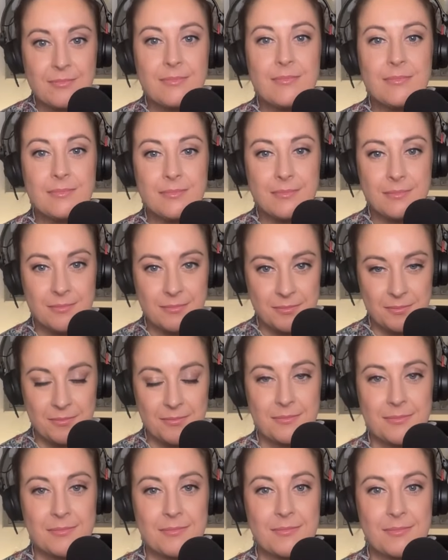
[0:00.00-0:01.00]

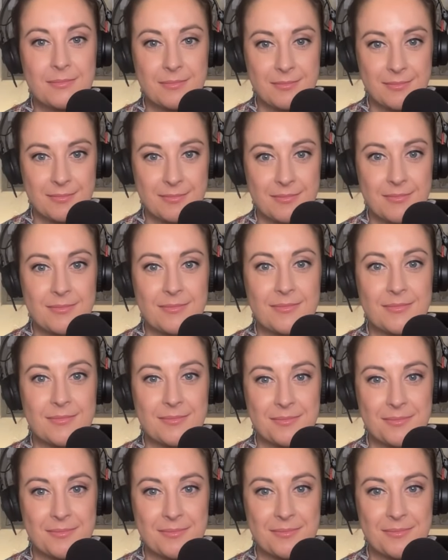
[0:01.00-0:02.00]

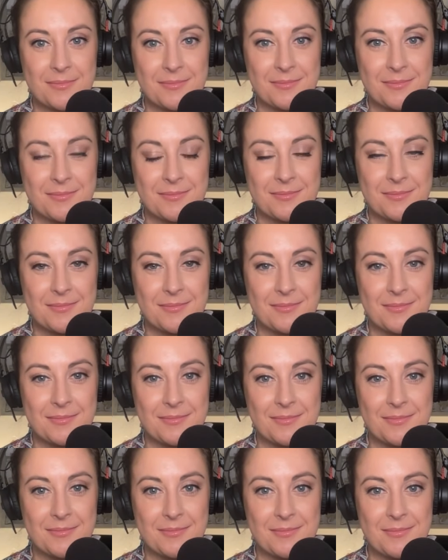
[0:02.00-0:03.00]

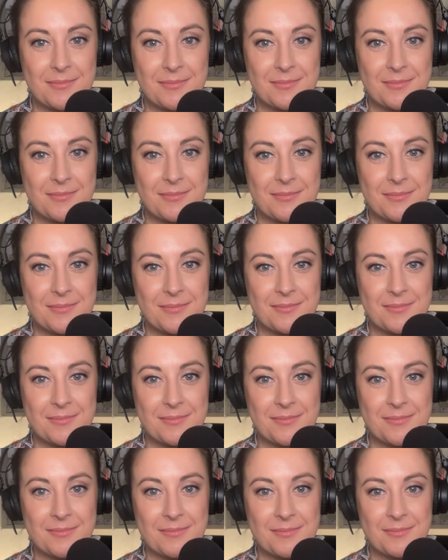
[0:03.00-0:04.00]

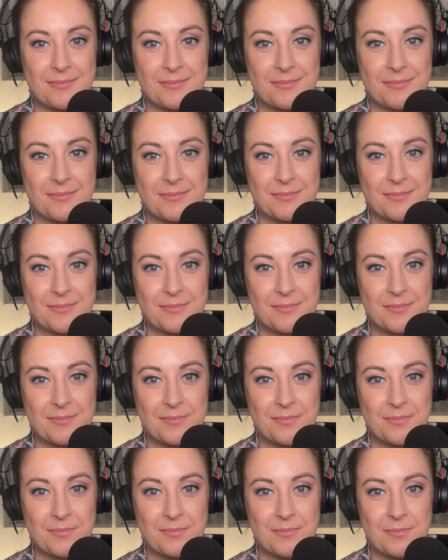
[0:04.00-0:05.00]

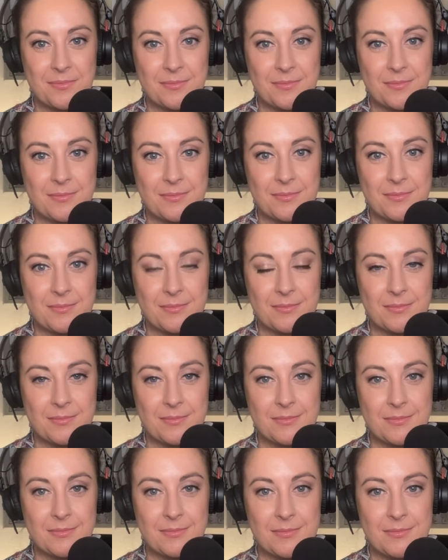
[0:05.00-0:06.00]

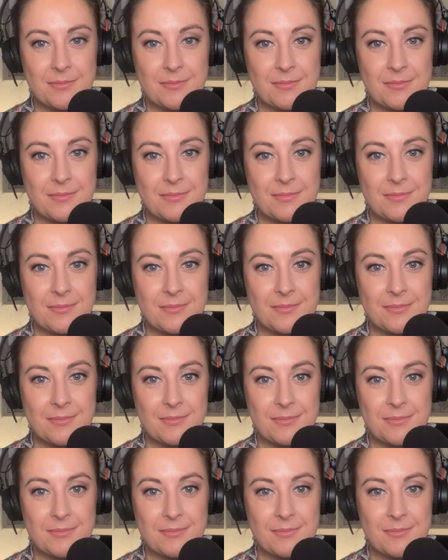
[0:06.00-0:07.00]

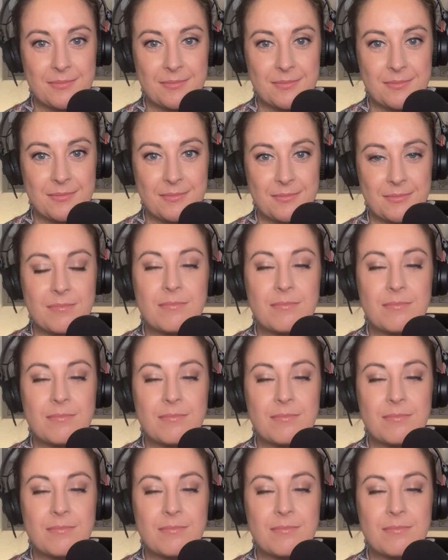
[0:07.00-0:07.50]
This person isn't speaking.